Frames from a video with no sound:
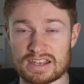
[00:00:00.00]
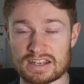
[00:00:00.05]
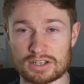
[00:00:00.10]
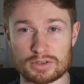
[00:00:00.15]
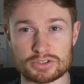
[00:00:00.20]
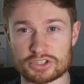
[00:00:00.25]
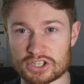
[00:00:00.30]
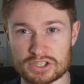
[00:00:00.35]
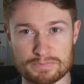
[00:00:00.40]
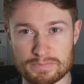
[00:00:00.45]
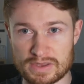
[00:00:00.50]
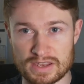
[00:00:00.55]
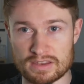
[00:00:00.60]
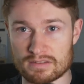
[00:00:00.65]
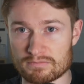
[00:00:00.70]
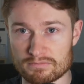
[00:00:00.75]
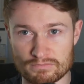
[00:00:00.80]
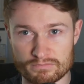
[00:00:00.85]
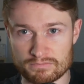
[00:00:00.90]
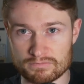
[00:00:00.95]
it'll just
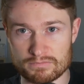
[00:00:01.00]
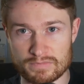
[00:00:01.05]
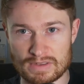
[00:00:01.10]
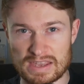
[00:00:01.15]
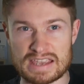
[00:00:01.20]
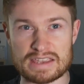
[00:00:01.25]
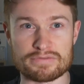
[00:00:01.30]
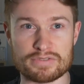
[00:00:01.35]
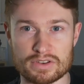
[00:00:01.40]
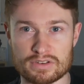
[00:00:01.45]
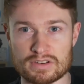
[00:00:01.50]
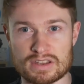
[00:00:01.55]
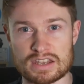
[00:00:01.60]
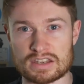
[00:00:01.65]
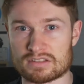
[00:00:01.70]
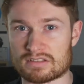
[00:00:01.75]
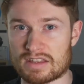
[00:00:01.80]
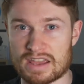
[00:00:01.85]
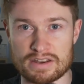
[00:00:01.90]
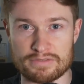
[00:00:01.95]
be even
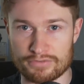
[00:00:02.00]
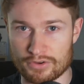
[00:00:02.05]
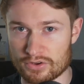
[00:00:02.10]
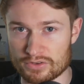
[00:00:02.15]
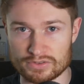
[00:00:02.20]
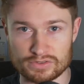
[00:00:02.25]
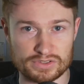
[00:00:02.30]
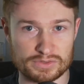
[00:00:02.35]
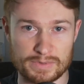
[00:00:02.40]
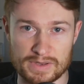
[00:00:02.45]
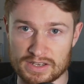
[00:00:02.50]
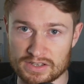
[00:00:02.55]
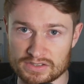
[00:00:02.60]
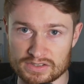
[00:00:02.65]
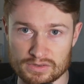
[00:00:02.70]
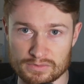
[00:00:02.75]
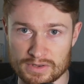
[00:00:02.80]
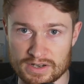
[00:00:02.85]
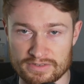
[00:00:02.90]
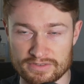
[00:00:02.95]
in headphones or
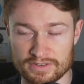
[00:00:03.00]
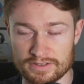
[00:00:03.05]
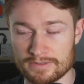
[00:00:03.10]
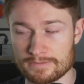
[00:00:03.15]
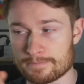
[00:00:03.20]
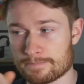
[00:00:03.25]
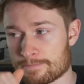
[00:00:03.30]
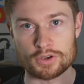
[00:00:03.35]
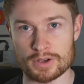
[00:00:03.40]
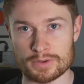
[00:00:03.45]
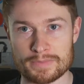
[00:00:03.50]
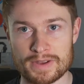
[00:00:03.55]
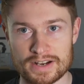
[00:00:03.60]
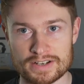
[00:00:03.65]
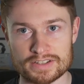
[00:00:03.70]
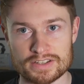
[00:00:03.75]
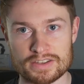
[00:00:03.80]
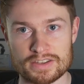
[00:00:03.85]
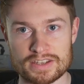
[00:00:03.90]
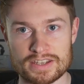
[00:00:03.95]
speakers or whatever. Going
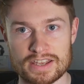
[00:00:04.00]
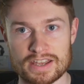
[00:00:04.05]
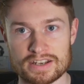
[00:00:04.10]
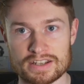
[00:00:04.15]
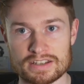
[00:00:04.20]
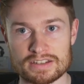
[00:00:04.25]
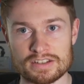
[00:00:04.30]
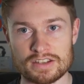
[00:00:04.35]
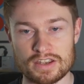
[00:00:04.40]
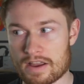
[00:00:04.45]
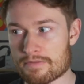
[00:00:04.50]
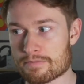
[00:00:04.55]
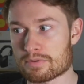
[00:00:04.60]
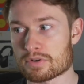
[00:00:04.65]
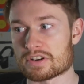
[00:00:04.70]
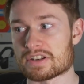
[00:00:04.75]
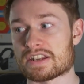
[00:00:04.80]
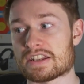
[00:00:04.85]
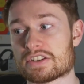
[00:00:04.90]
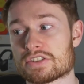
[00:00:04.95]
back to the Yeti, I've
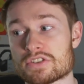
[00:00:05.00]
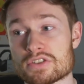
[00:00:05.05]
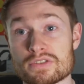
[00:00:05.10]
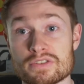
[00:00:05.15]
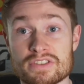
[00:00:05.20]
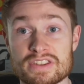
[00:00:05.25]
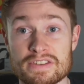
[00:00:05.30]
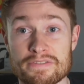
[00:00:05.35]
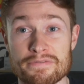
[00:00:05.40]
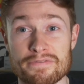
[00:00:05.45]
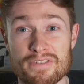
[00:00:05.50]
put it into the